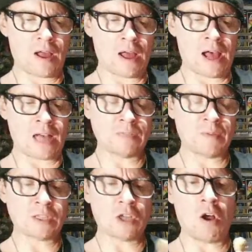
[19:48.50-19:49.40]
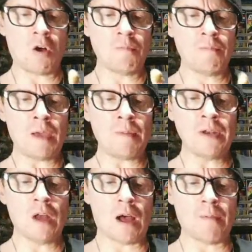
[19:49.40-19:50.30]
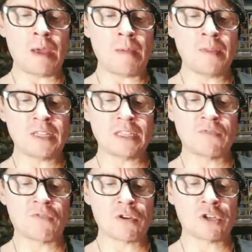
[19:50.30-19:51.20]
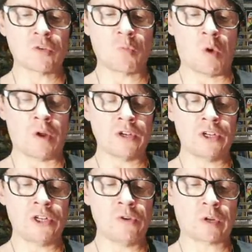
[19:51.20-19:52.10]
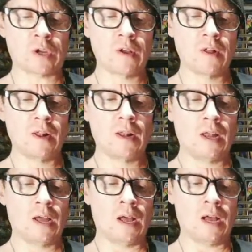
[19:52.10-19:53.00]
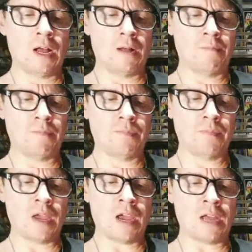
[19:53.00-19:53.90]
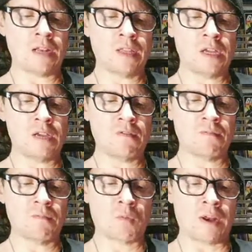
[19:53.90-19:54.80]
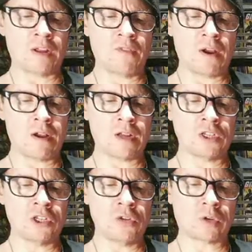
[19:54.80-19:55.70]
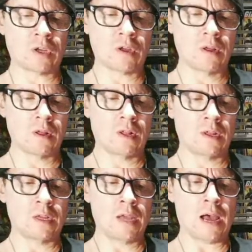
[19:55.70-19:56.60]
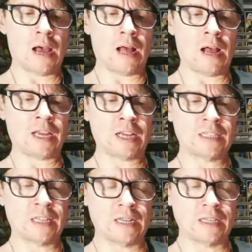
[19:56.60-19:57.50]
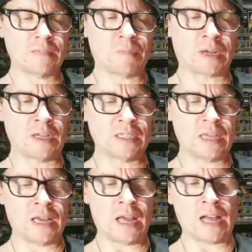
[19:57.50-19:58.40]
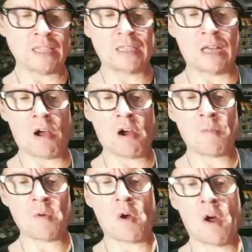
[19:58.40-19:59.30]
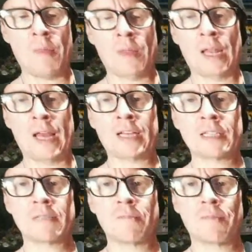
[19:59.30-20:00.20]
aspects. Oh, maybe not. Maybe this is version 1 Duke, and the running variant Duke. Yeah, I guess it is, because it has the armor on the legs